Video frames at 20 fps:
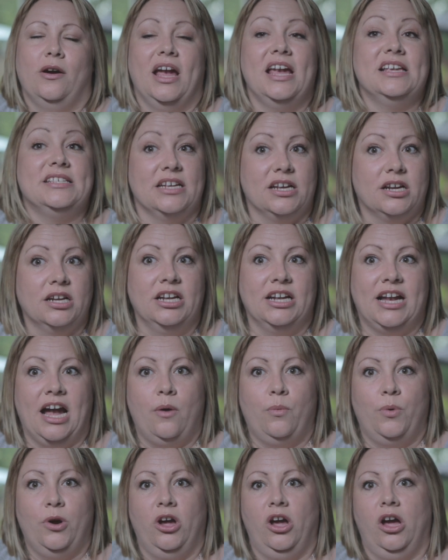Is it going to
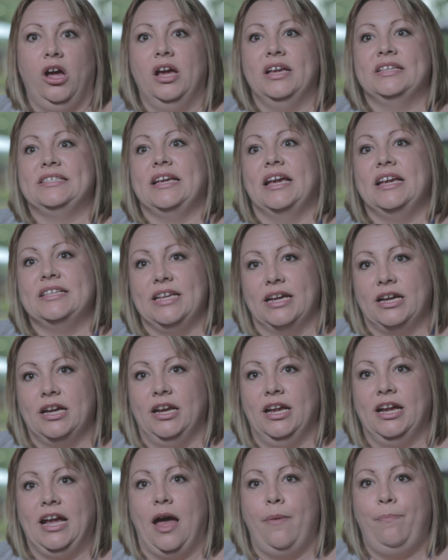get worse? Is it
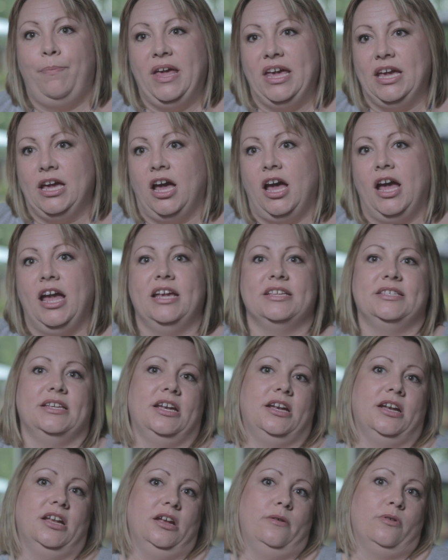going to get bigger? Is
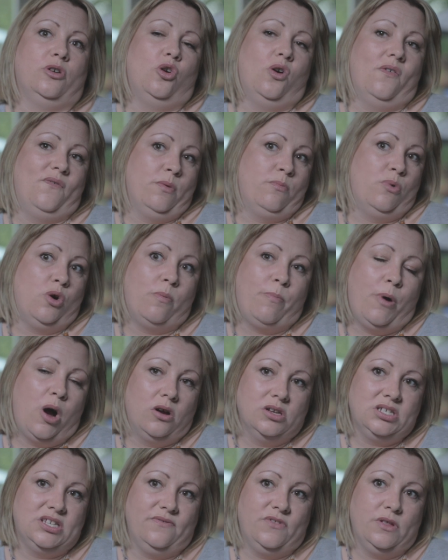it going to cover more
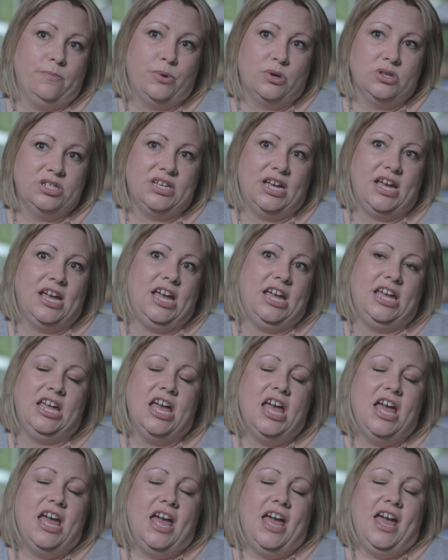parts of the
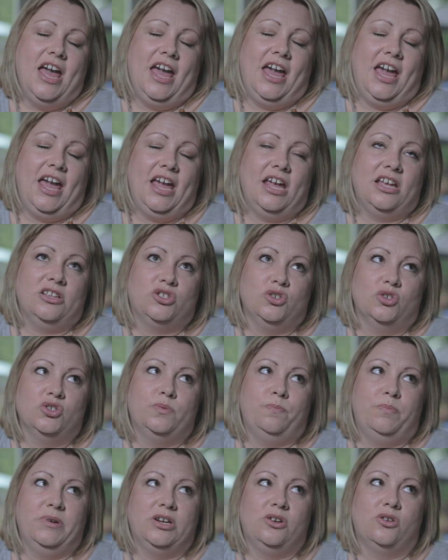body? It
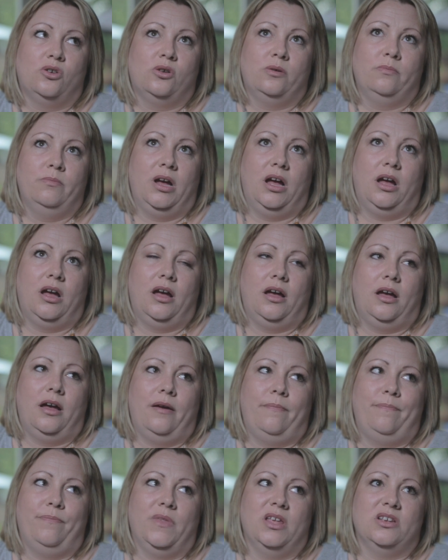does become
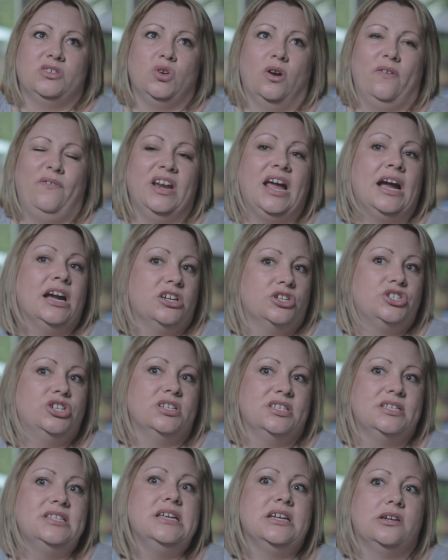sort of an
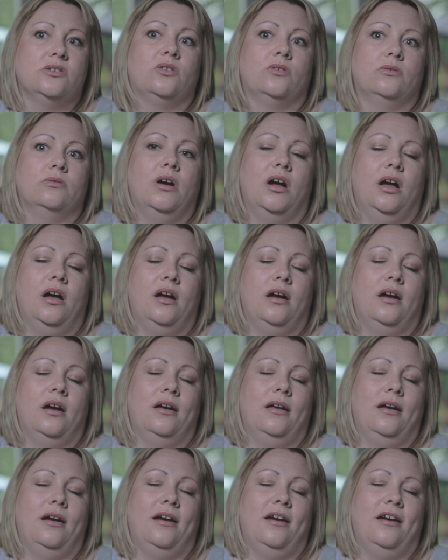anxious niggle
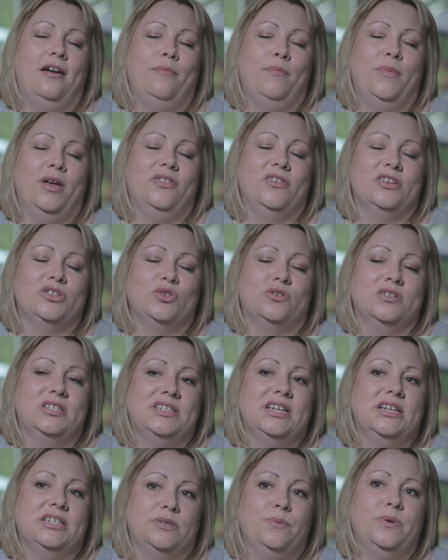that sort of
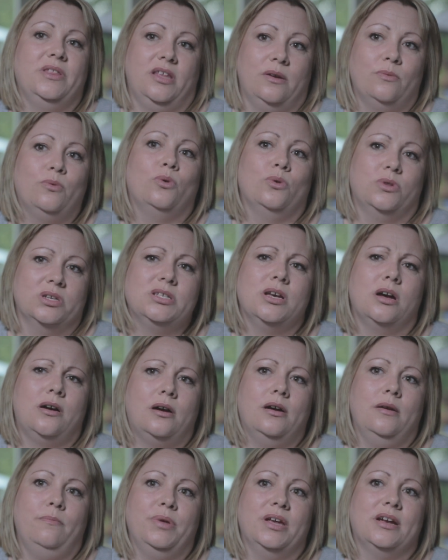sits with you all the
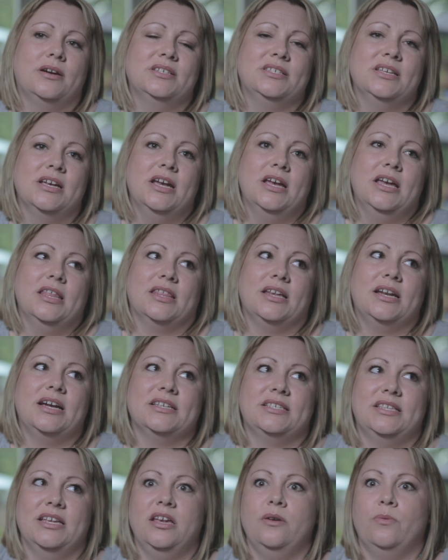time, because the
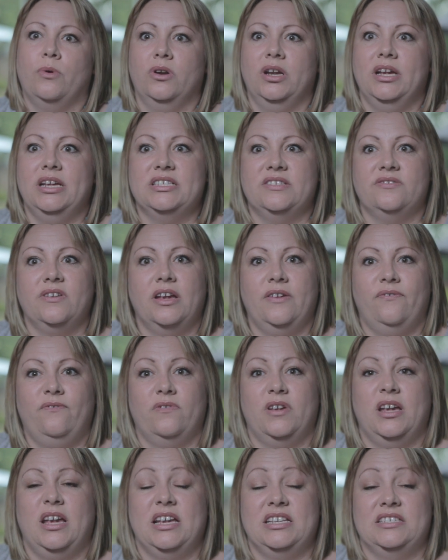last thing you want
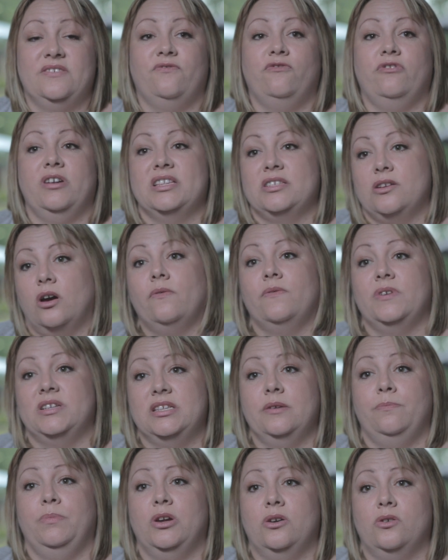is for it to
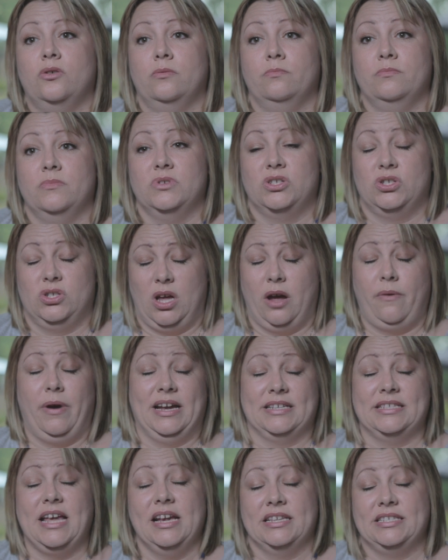obviously become so
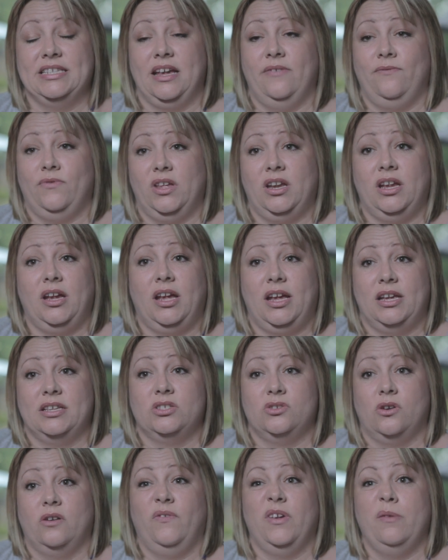excessive that
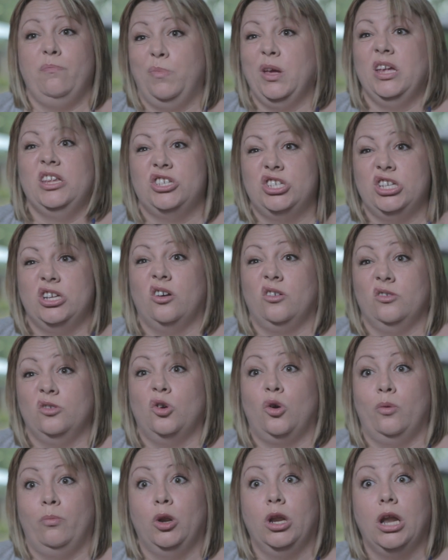it's sort of impinging on
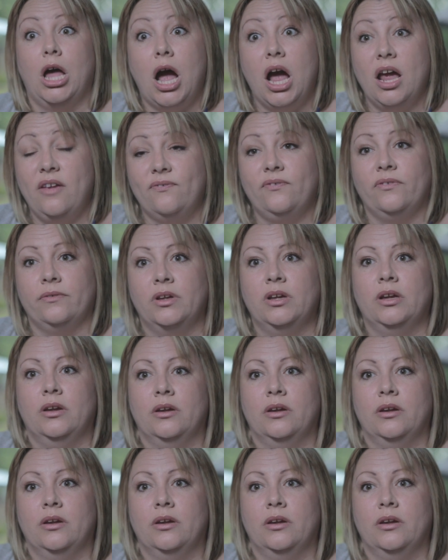normal life.